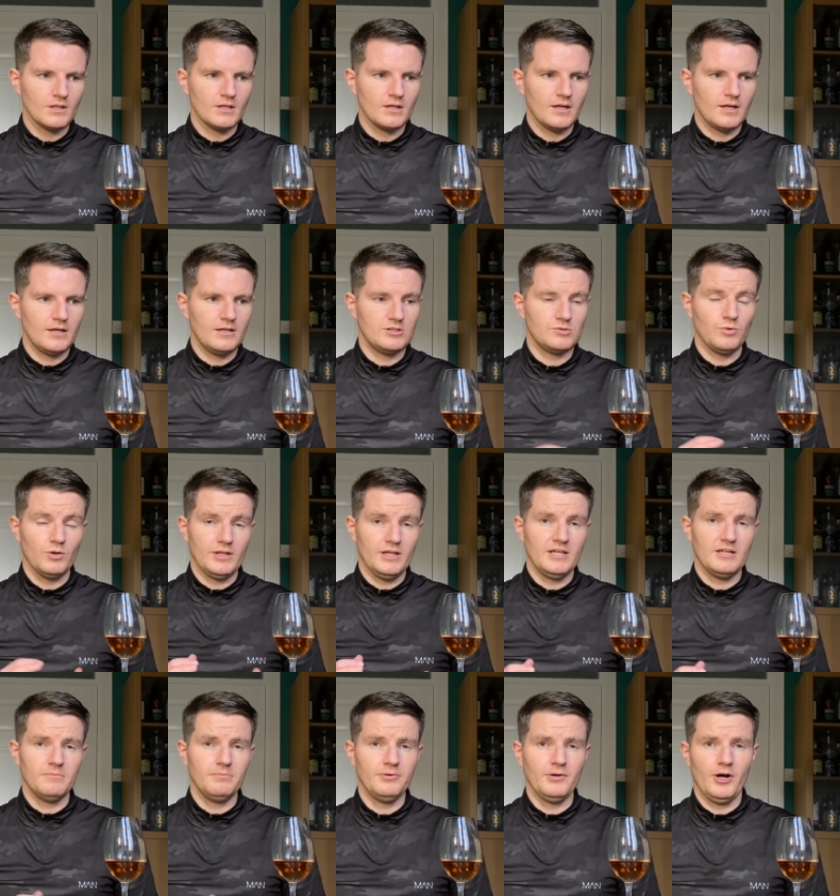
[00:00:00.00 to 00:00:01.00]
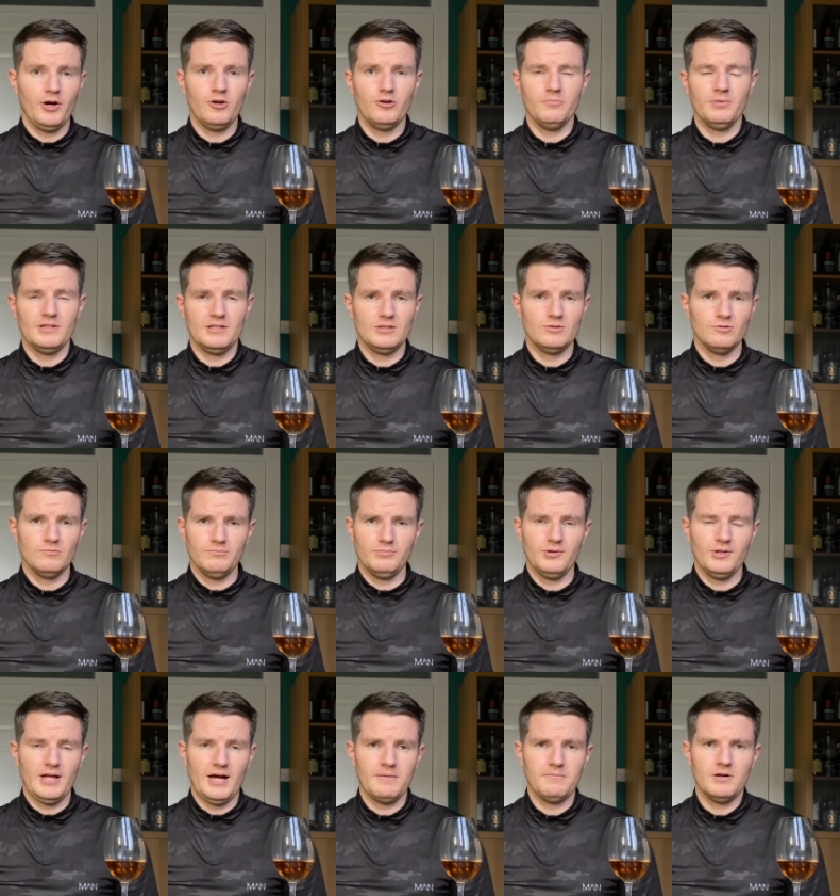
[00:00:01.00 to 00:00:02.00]
is what they can put out, but they don't put
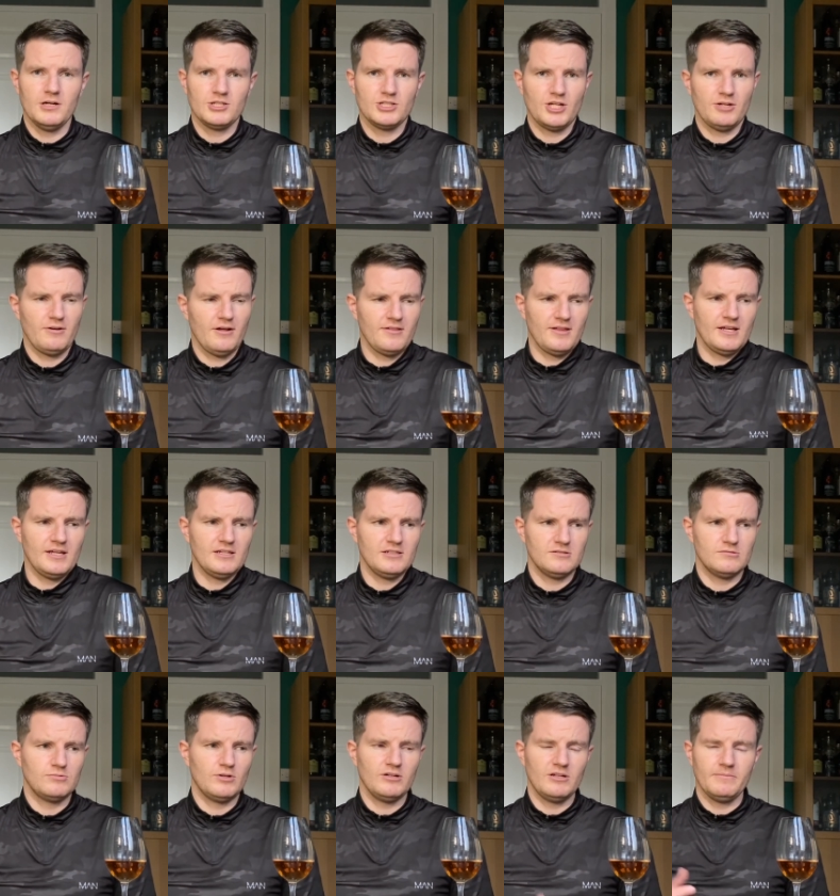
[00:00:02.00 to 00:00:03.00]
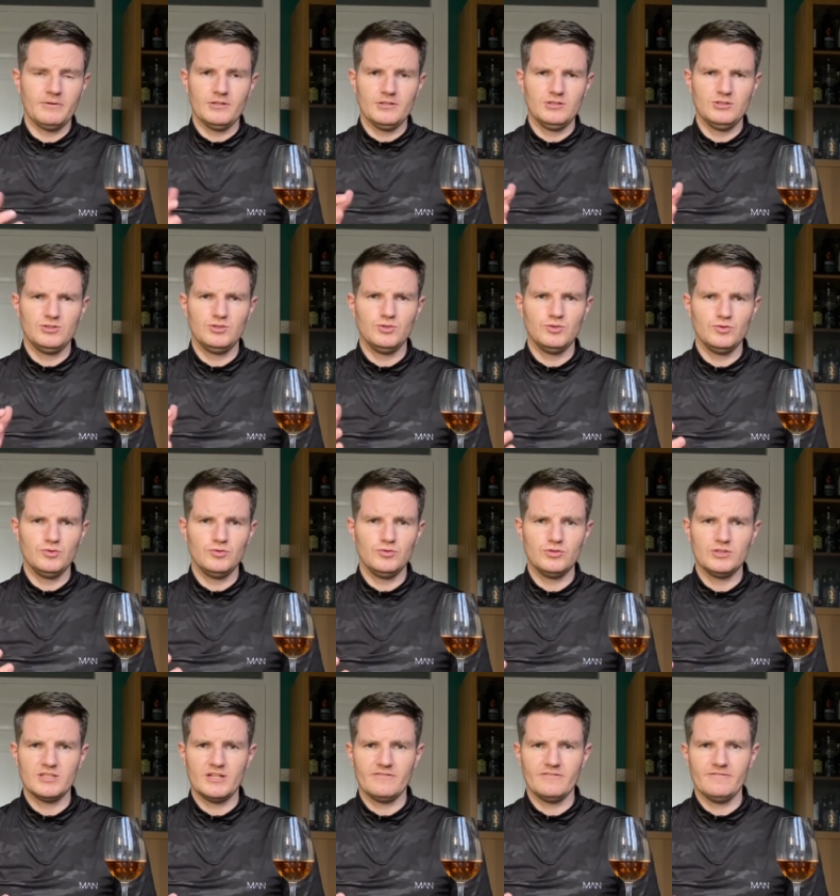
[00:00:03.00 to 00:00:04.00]
that much out. I think it's around about the
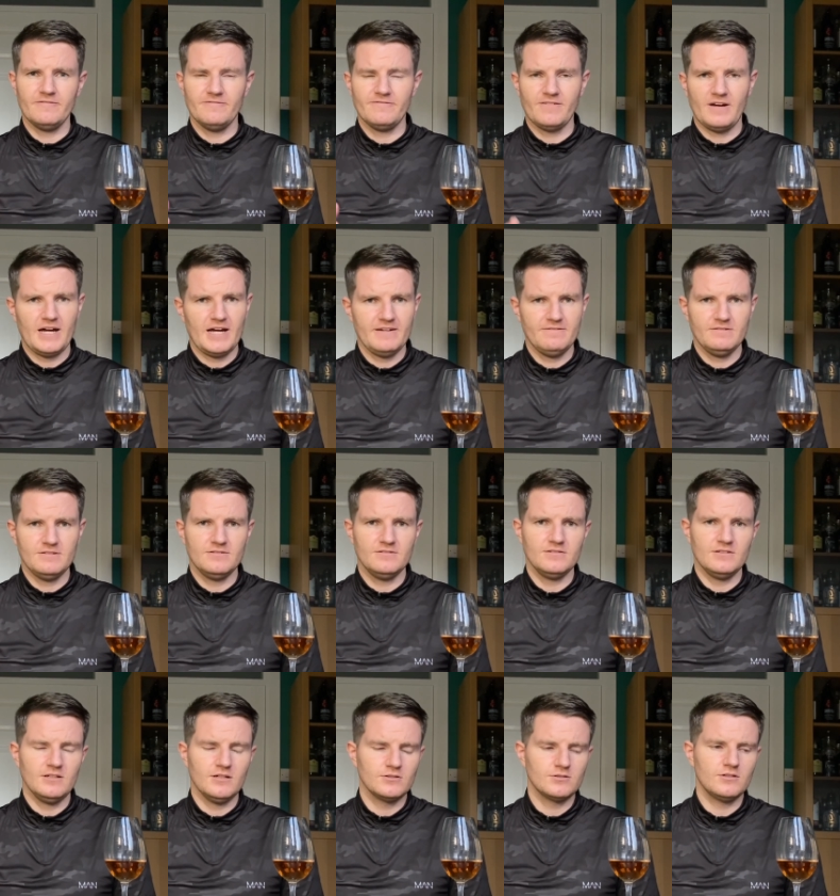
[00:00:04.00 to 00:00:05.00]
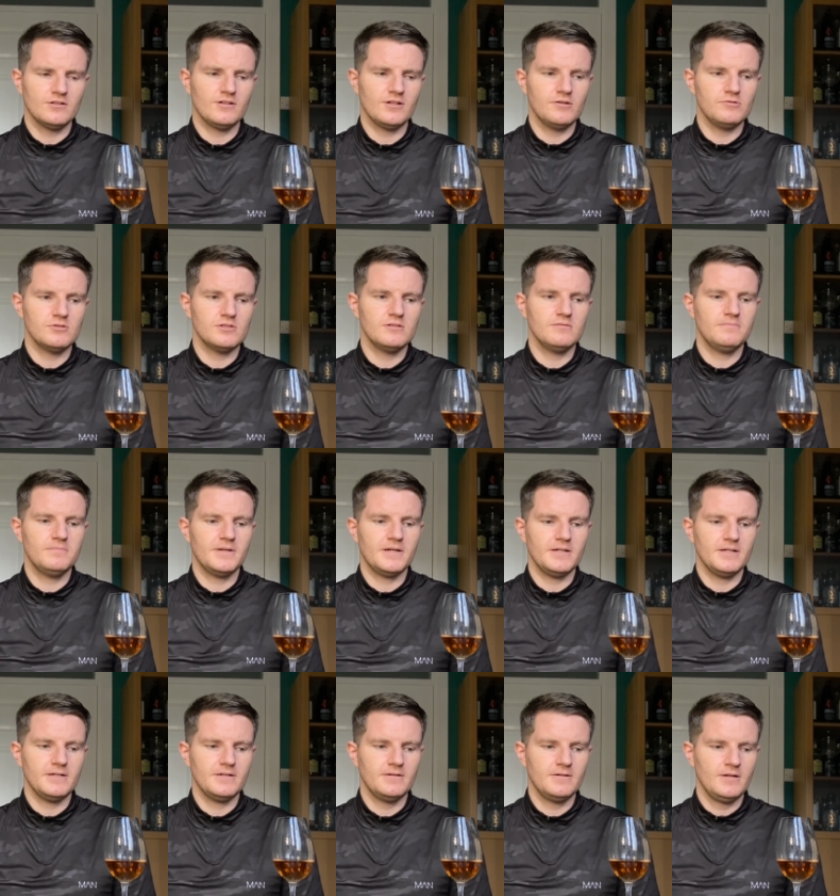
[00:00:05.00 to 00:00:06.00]
275 to 300,000 per
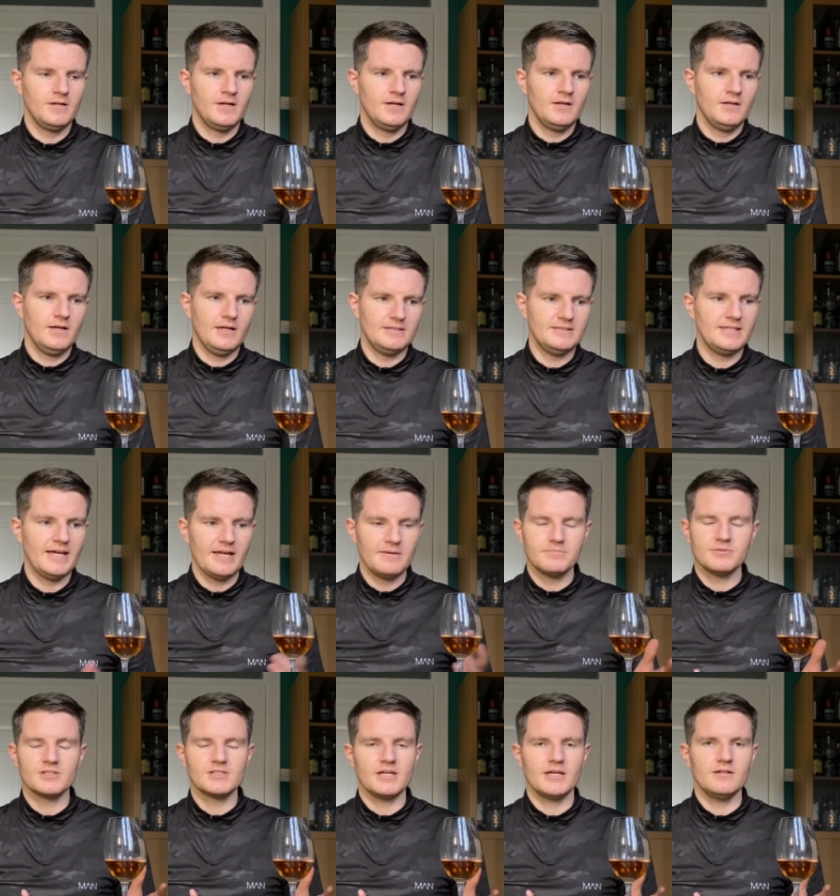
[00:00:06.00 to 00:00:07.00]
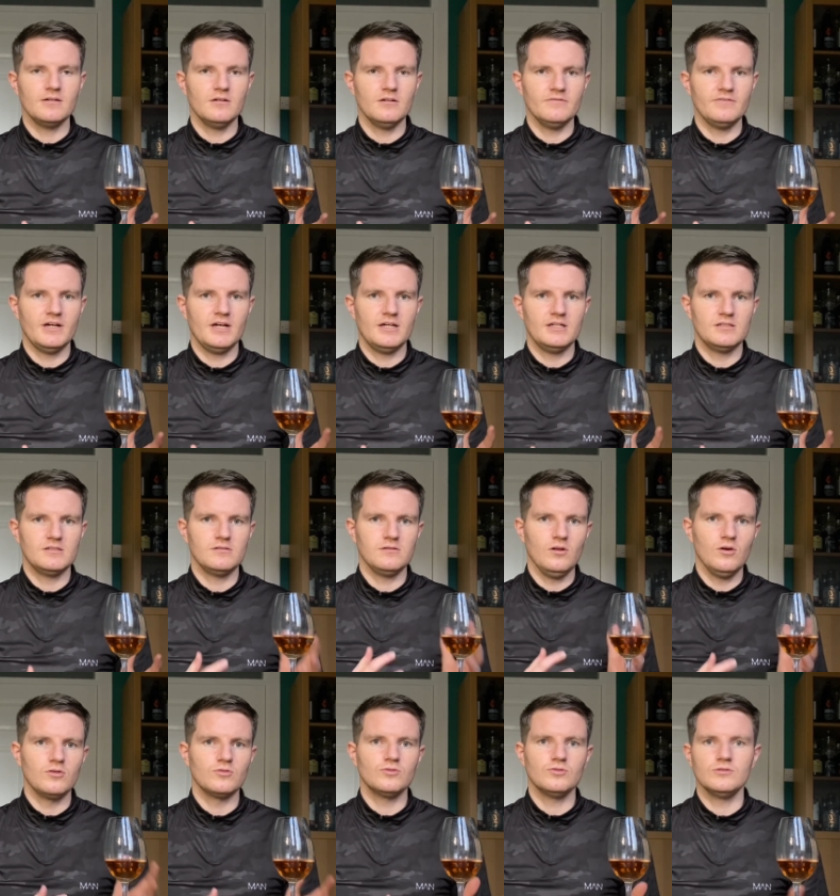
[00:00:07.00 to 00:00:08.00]
year, and 10% of it is
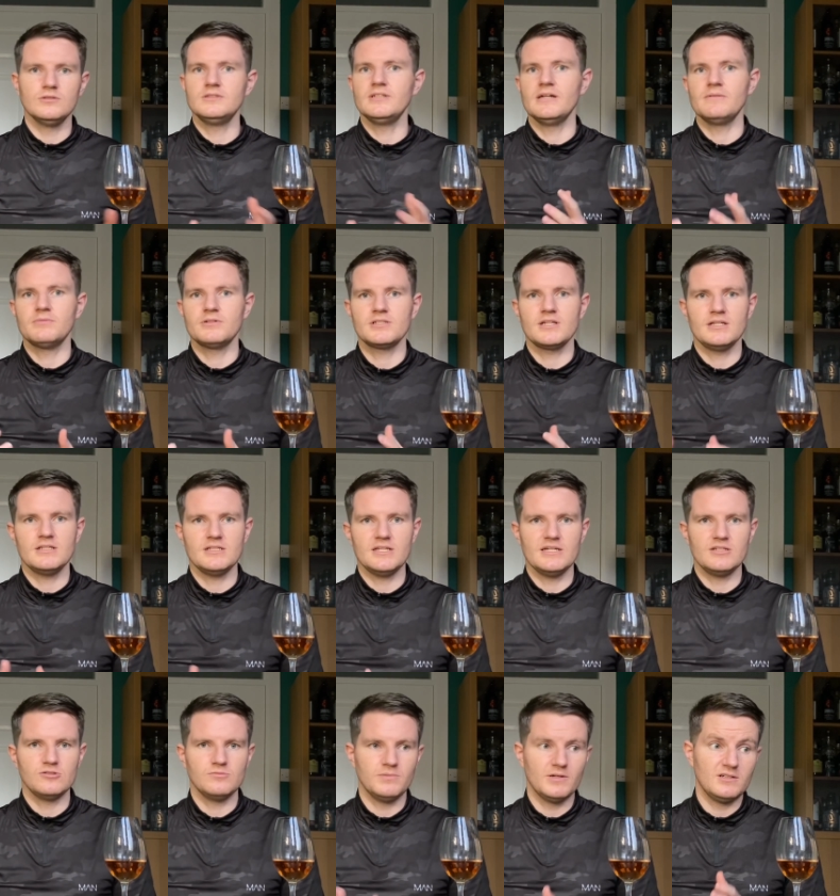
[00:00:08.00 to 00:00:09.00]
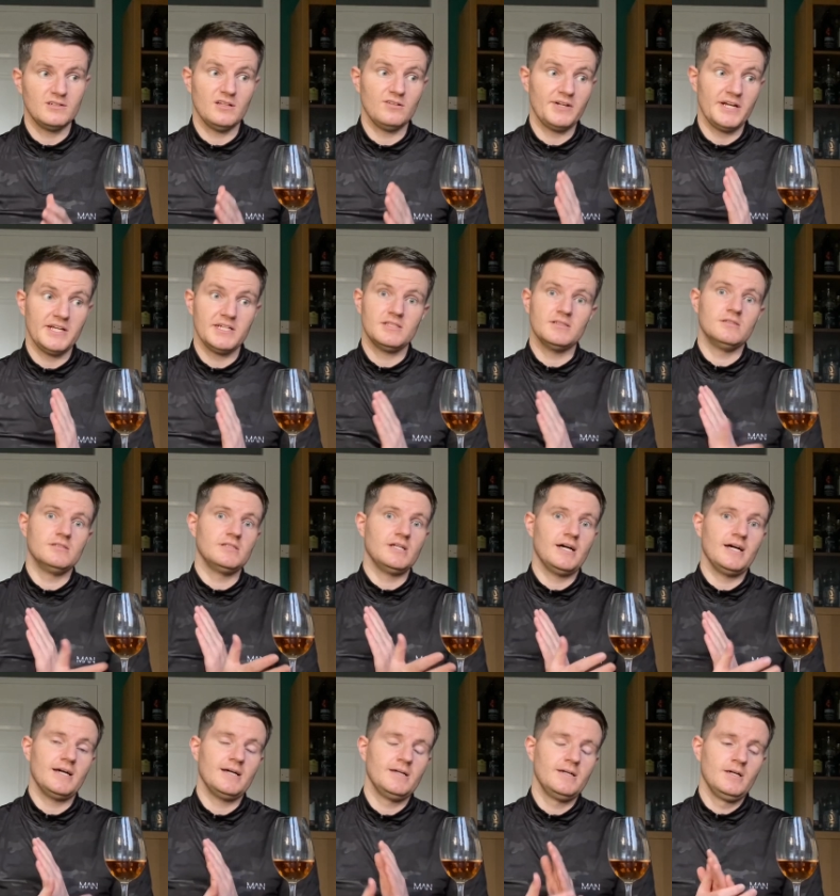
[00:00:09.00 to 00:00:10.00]
Longrow and 10% is Hazelburn. The rest is
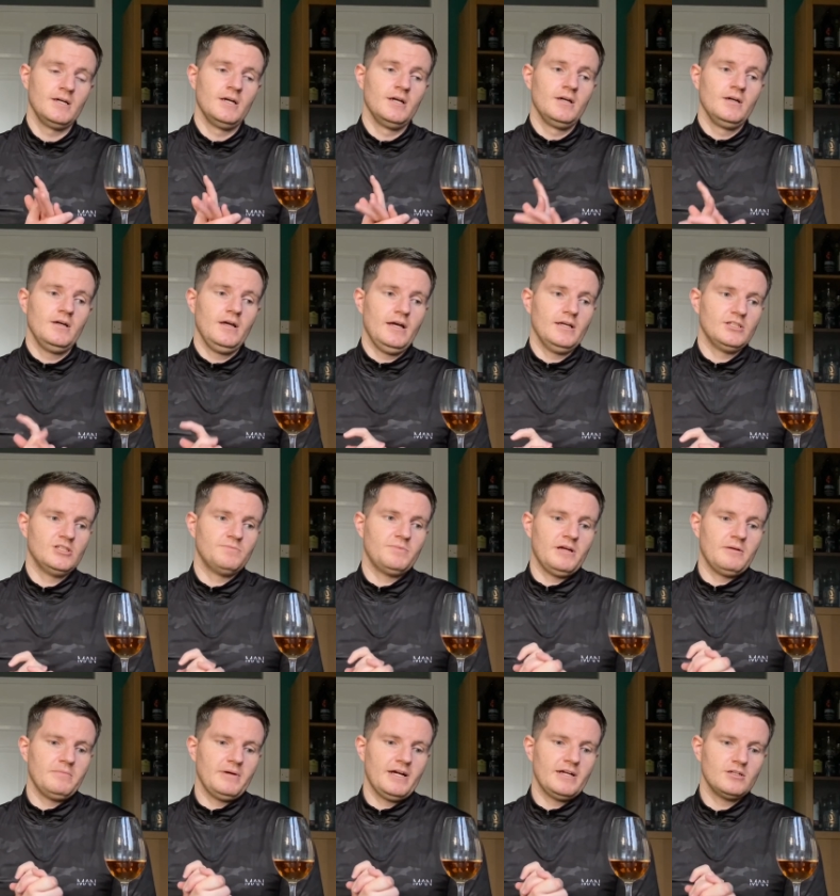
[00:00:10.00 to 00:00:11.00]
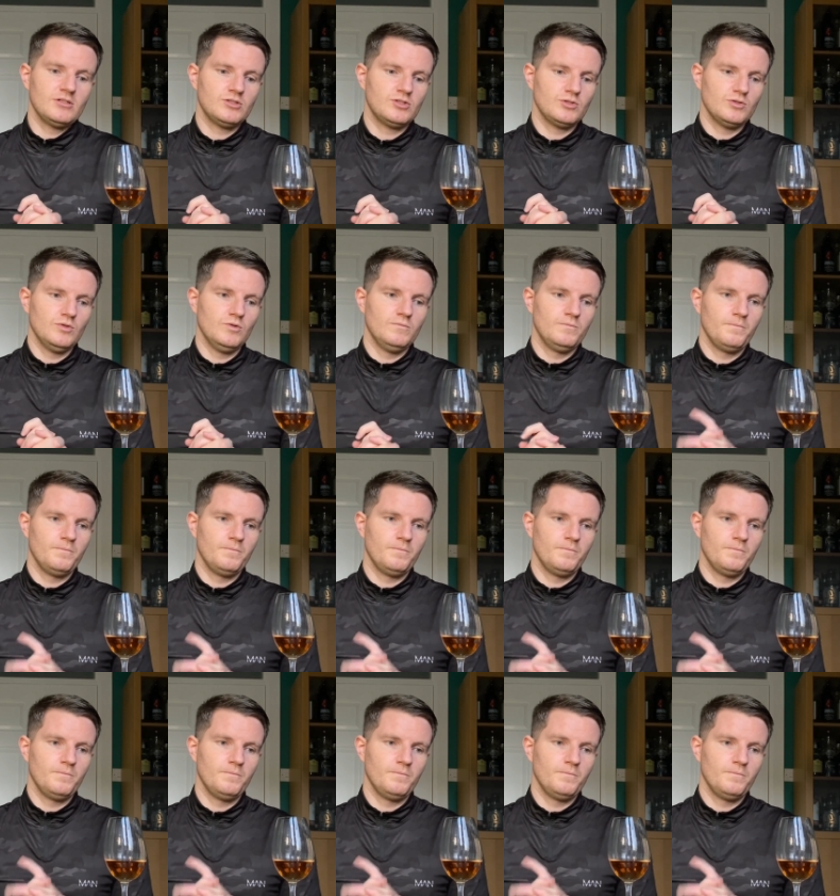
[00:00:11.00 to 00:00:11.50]
Springbank. So